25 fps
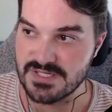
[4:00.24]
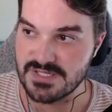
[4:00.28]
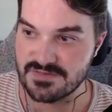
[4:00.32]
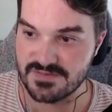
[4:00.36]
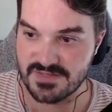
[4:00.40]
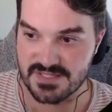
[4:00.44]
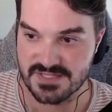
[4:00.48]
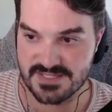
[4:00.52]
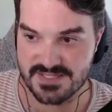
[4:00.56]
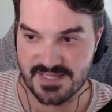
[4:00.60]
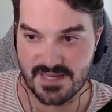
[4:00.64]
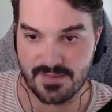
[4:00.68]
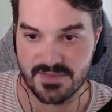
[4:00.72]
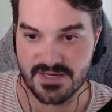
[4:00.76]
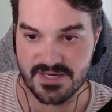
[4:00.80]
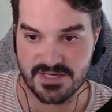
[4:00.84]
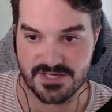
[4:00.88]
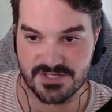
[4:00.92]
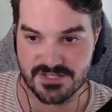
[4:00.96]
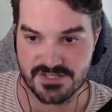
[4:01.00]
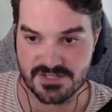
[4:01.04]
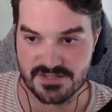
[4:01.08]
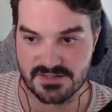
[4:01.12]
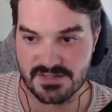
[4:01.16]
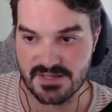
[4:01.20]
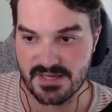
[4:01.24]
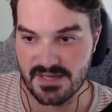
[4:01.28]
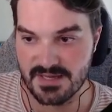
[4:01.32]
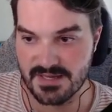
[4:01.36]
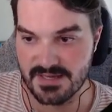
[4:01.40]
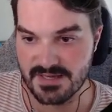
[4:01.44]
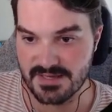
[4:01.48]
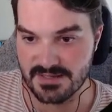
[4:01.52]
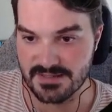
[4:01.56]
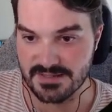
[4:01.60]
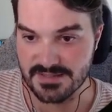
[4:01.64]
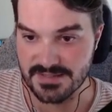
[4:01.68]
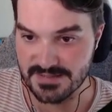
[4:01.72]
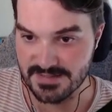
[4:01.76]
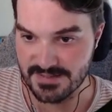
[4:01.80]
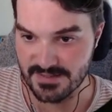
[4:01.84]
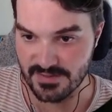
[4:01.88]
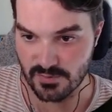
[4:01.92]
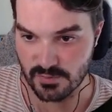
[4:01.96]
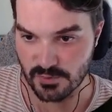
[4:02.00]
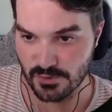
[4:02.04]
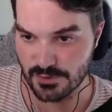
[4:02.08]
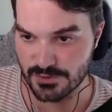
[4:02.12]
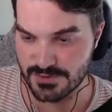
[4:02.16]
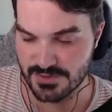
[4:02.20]
of contamination. Clearly, the
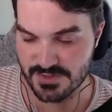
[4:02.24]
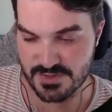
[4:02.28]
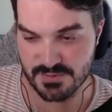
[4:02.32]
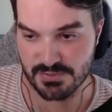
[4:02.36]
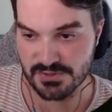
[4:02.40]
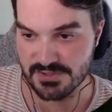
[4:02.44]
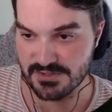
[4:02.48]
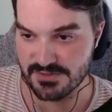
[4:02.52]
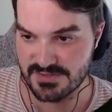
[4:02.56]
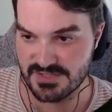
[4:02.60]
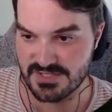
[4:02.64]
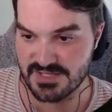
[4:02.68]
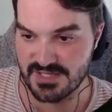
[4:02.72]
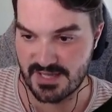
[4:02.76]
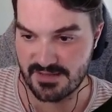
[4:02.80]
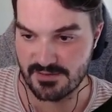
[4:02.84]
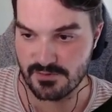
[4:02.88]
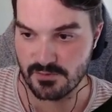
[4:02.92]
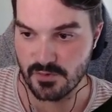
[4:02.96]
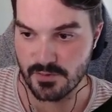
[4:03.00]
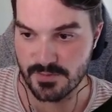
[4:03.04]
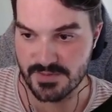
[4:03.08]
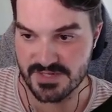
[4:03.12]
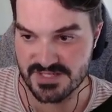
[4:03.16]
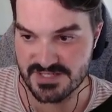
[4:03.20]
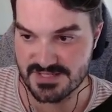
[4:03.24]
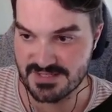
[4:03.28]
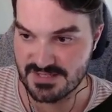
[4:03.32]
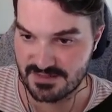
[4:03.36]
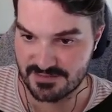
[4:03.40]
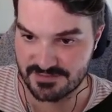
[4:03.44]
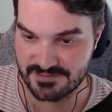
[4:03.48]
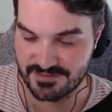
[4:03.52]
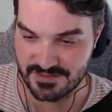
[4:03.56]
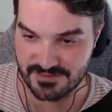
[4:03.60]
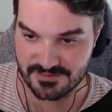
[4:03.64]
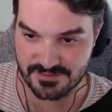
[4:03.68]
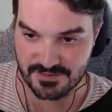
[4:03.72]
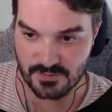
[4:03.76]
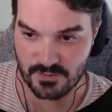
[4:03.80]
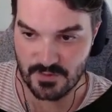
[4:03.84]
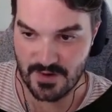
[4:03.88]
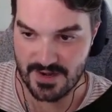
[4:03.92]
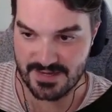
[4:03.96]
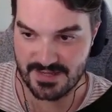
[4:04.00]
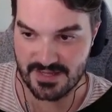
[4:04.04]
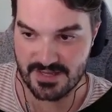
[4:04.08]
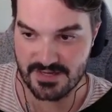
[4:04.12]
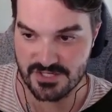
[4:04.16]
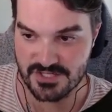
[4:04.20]
water is polluted and the woman is suffering from
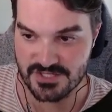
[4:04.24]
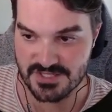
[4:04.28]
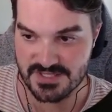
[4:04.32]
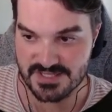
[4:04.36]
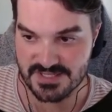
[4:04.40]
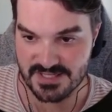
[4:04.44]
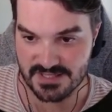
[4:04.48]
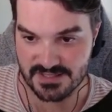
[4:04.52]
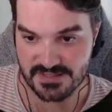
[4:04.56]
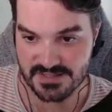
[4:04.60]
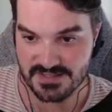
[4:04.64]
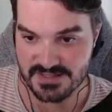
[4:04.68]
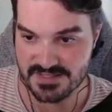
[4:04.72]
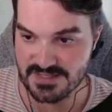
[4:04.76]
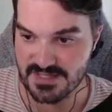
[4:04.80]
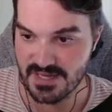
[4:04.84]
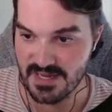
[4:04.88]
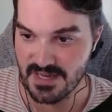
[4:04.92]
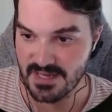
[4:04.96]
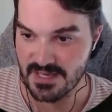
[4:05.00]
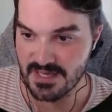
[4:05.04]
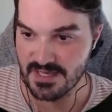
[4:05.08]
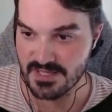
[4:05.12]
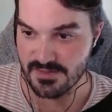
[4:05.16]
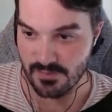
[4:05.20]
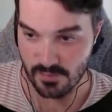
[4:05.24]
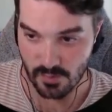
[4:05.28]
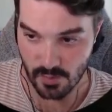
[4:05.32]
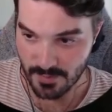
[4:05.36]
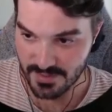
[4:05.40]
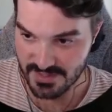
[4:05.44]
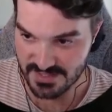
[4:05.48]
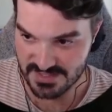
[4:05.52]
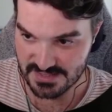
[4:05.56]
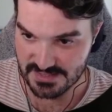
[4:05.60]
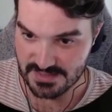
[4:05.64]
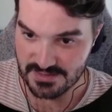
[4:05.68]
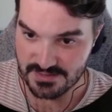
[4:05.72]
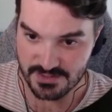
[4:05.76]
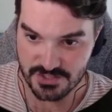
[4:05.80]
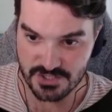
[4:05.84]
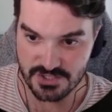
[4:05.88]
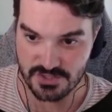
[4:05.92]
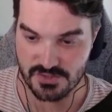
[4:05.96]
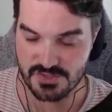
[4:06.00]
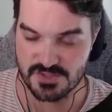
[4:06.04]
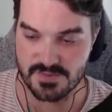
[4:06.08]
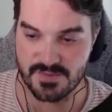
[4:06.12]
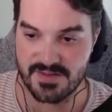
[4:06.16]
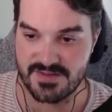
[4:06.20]
radiation sickness. The woman is clearly
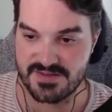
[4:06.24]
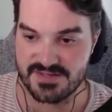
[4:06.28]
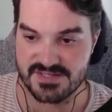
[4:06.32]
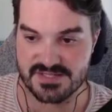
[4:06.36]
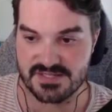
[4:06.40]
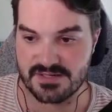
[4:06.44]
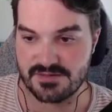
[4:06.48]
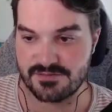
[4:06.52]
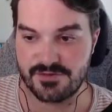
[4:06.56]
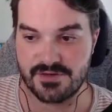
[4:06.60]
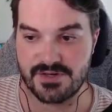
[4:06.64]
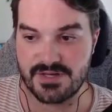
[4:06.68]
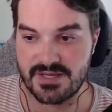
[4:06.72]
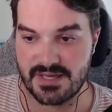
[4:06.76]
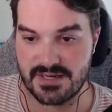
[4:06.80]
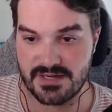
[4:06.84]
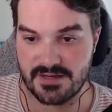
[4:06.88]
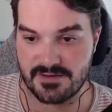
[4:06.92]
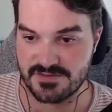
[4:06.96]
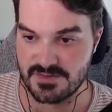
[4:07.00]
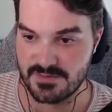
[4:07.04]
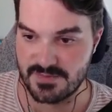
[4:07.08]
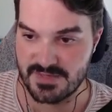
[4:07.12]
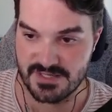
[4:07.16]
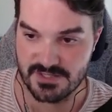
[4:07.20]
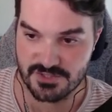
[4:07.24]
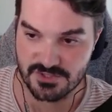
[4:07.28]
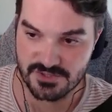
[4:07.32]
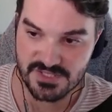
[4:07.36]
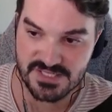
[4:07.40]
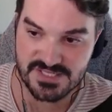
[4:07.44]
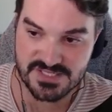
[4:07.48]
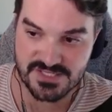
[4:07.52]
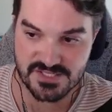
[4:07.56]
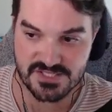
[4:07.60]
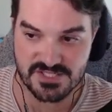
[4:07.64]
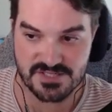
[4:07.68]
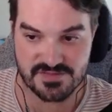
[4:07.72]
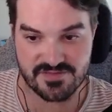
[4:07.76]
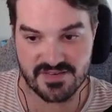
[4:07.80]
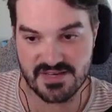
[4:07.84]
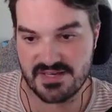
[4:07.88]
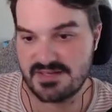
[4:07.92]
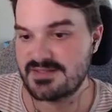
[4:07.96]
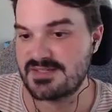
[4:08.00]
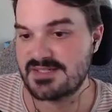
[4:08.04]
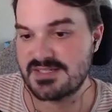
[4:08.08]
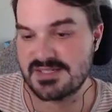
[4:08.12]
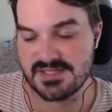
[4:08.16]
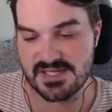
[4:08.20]
shocked by the discovery, and after being treated, she
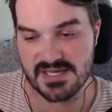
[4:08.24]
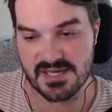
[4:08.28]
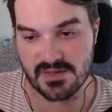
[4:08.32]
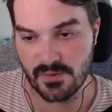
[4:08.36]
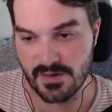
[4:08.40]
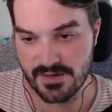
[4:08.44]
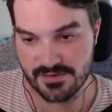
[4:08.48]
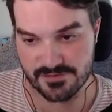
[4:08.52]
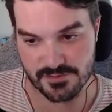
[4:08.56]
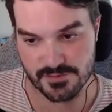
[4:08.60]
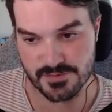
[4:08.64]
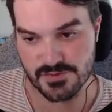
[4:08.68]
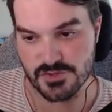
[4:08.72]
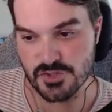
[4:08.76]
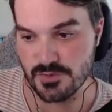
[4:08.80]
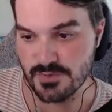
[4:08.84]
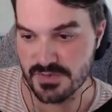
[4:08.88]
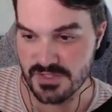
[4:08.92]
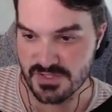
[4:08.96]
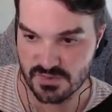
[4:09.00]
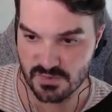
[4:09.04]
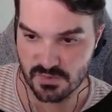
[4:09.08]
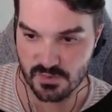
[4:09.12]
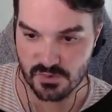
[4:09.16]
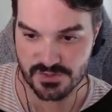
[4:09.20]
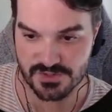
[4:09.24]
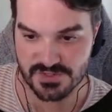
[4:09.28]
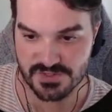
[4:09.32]
vows to stay away from dubious water